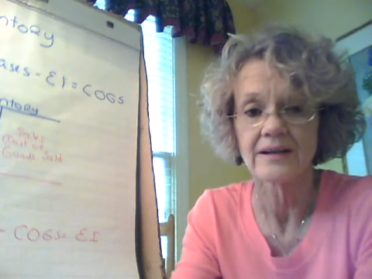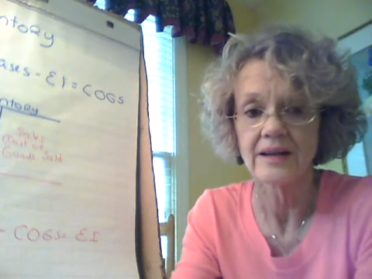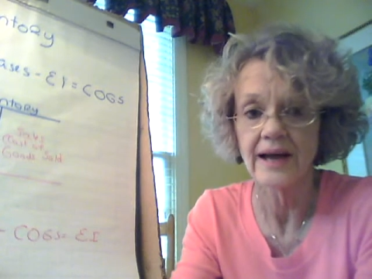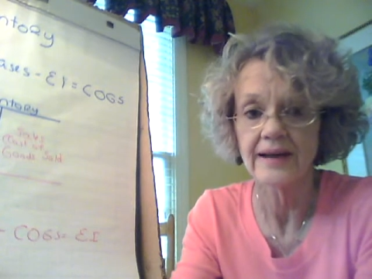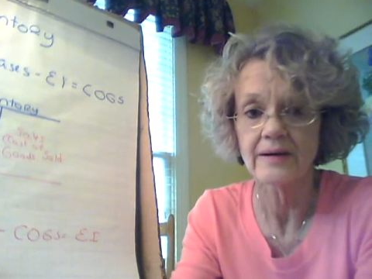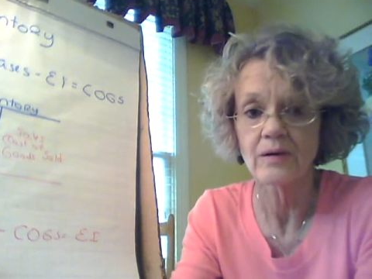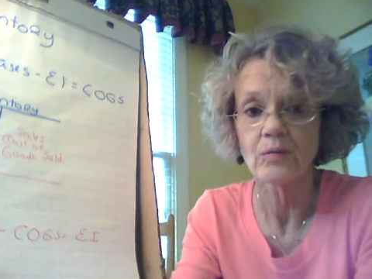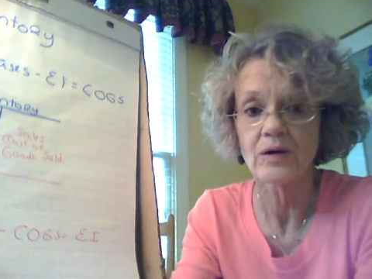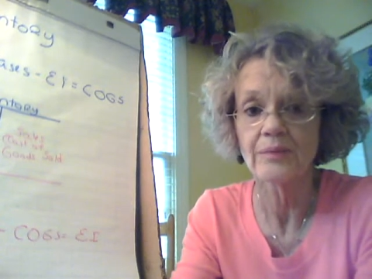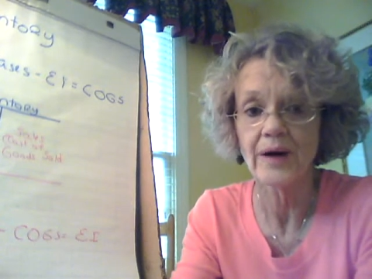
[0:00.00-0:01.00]
like
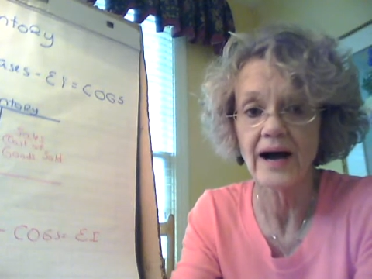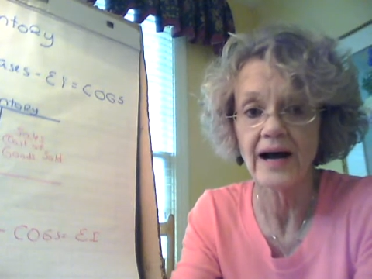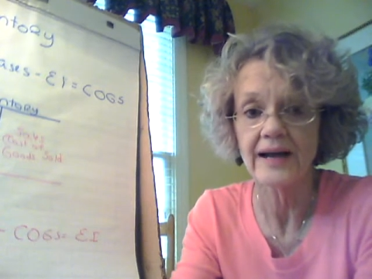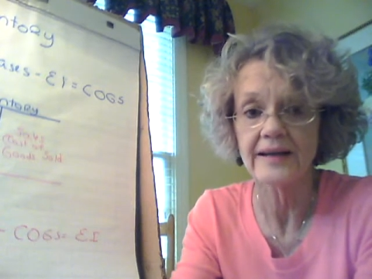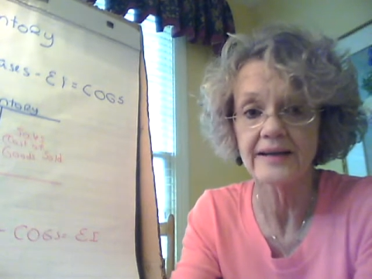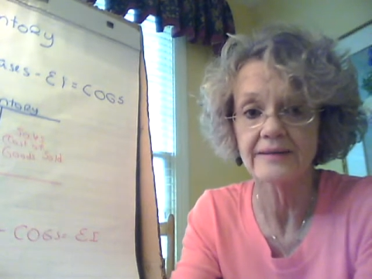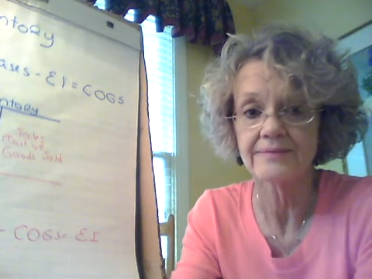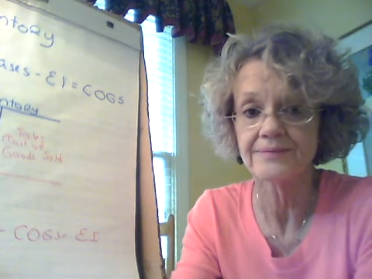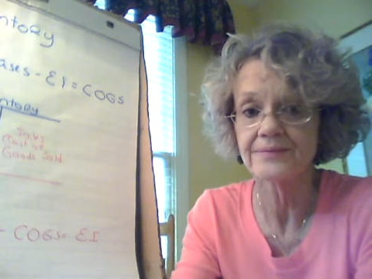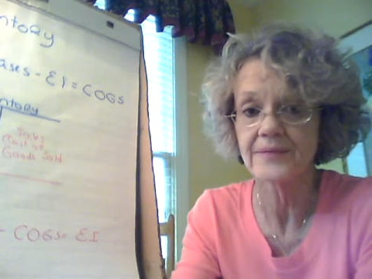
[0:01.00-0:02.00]
we buy
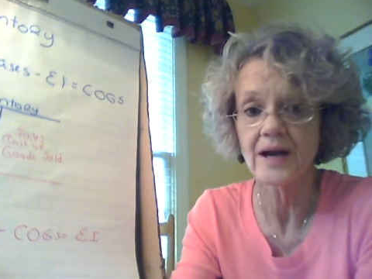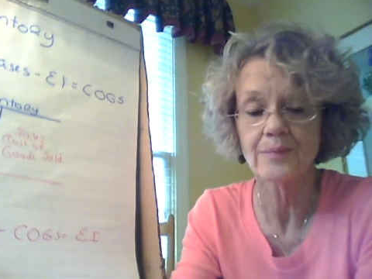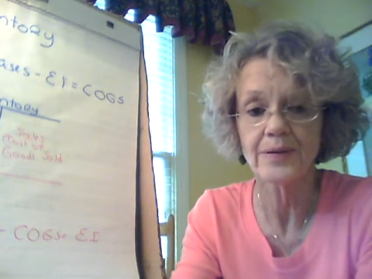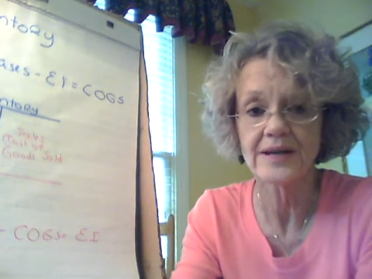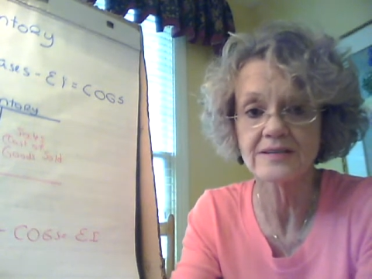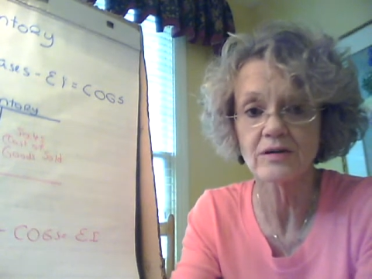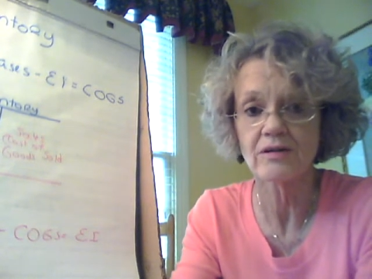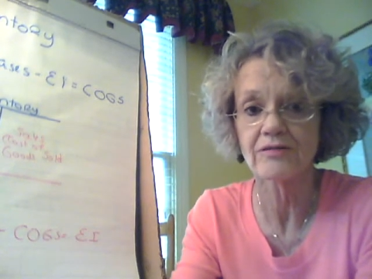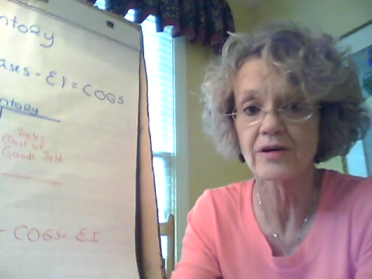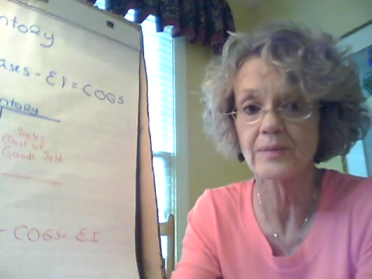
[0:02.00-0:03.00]
a
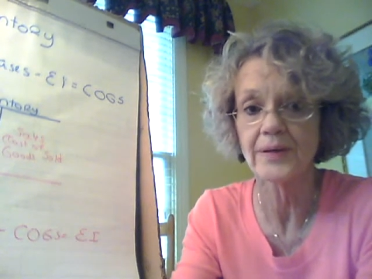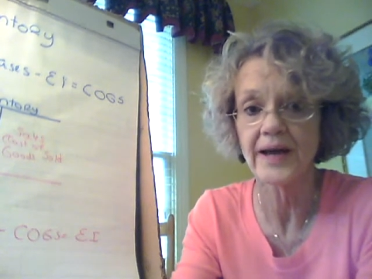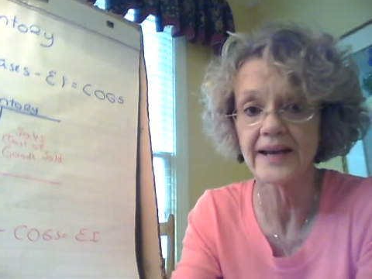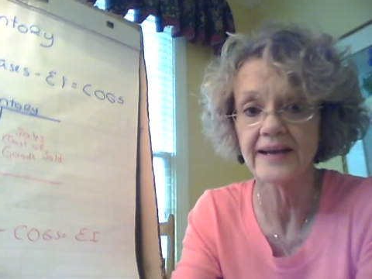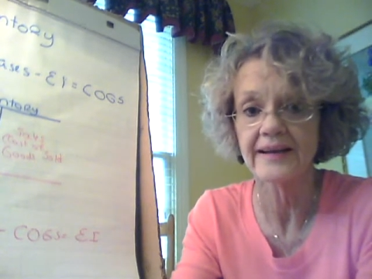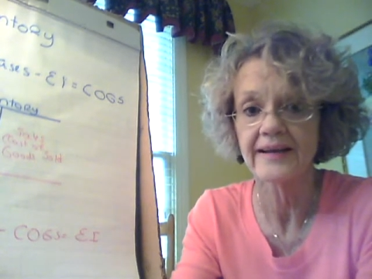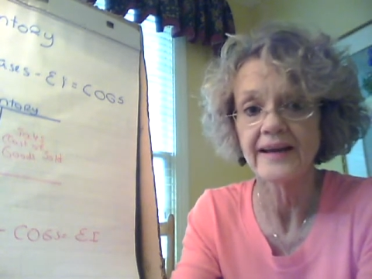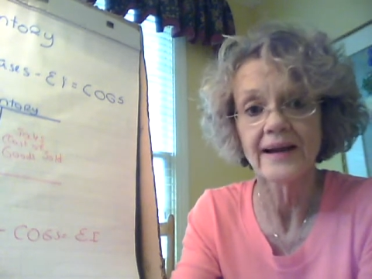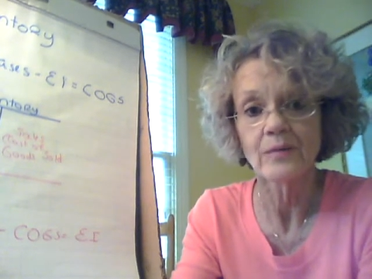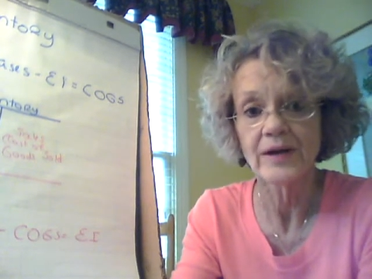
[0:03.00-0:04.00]
pencil for a penny,
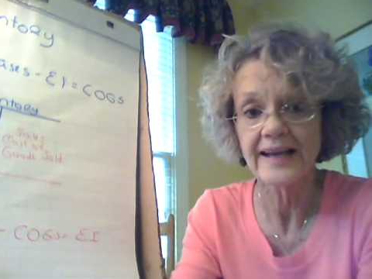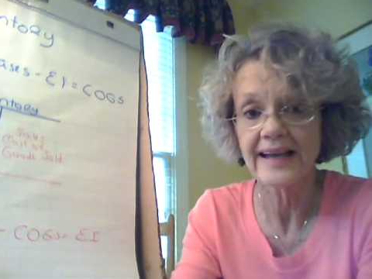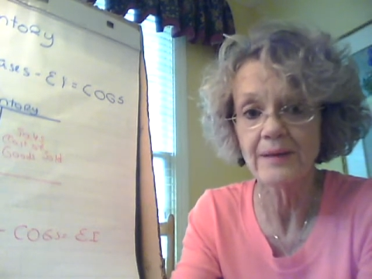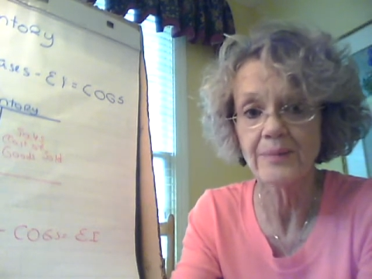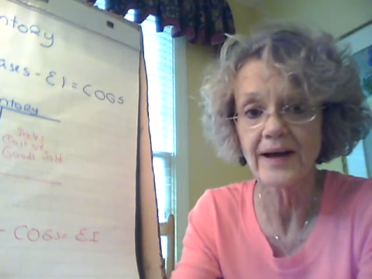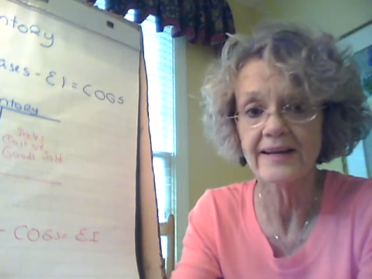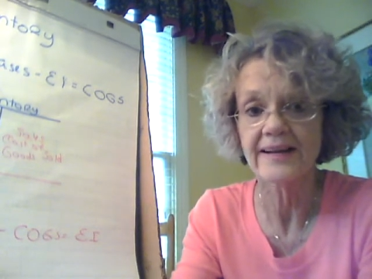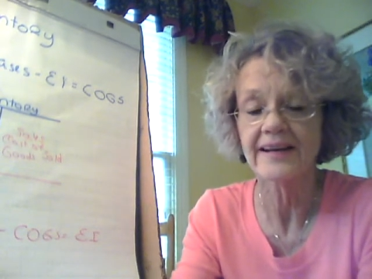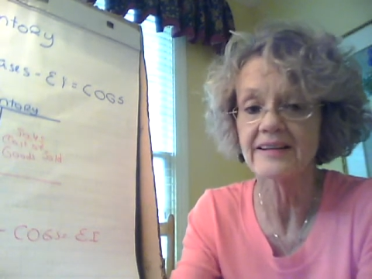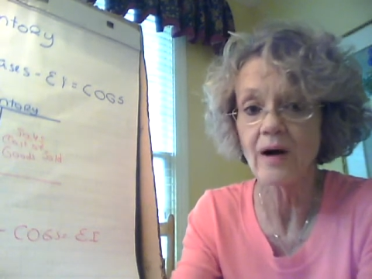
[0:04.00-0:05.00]
and we keep it,
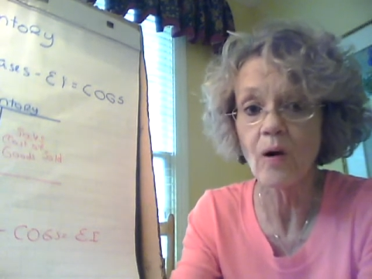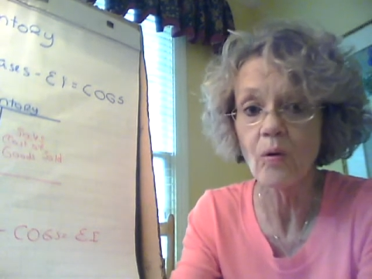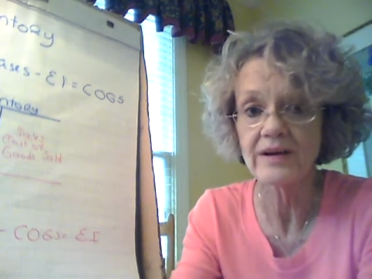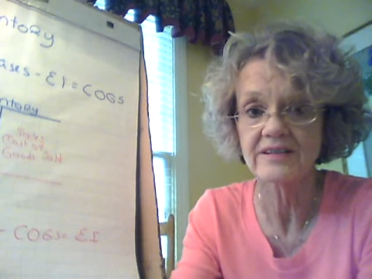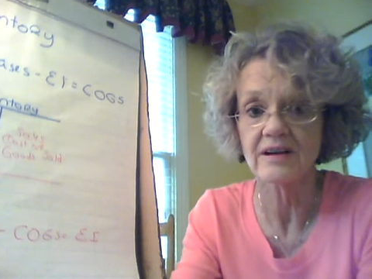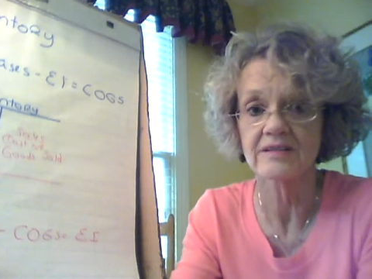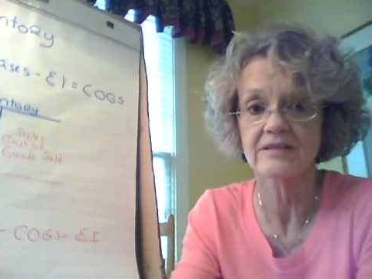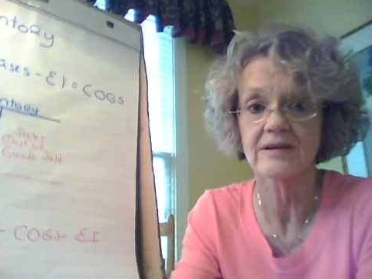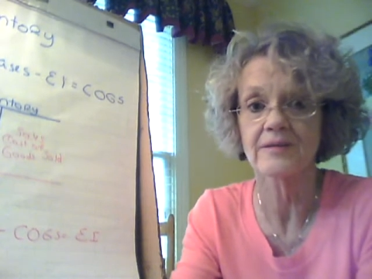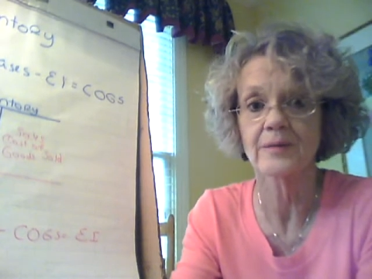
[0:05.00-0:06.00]
and it always
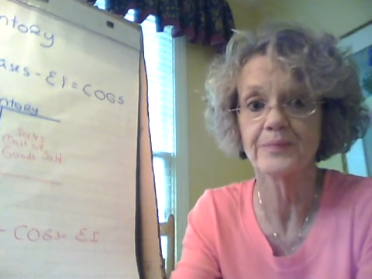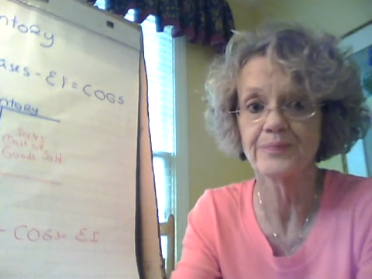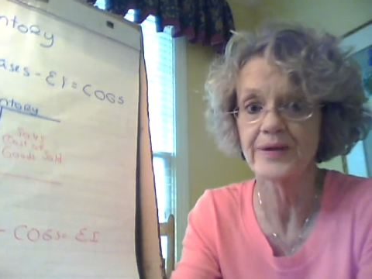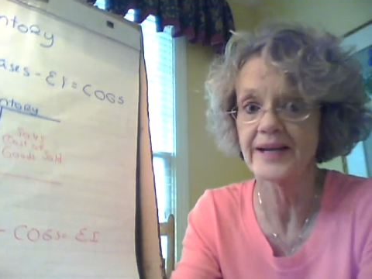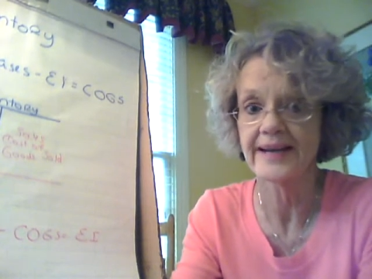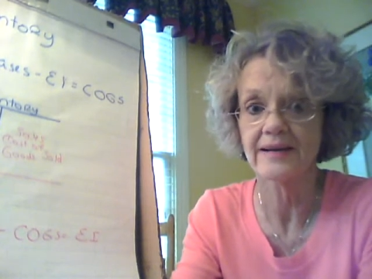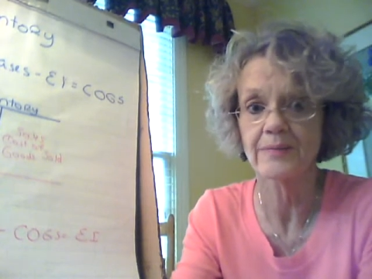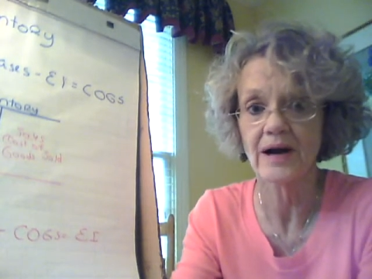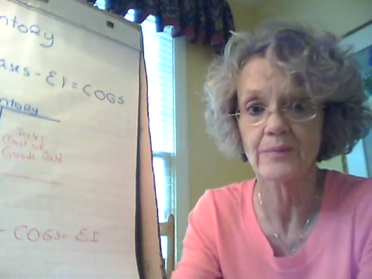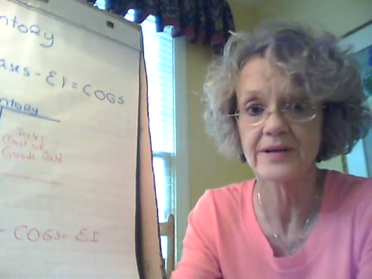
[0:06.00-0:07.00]
costs a penny to
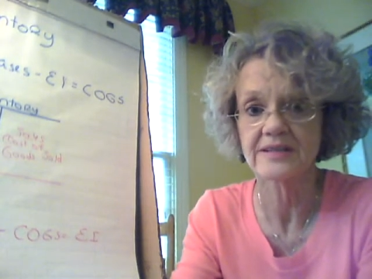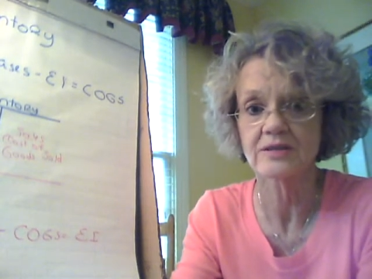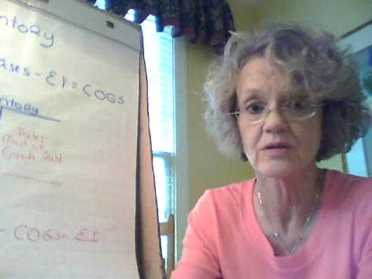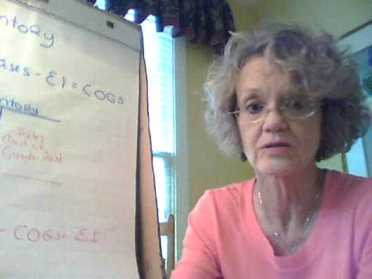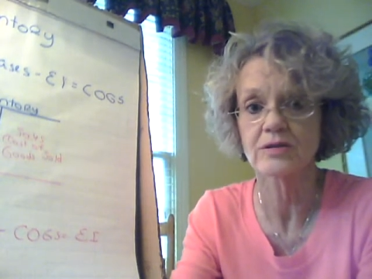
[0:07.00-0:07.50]
buy a pencil.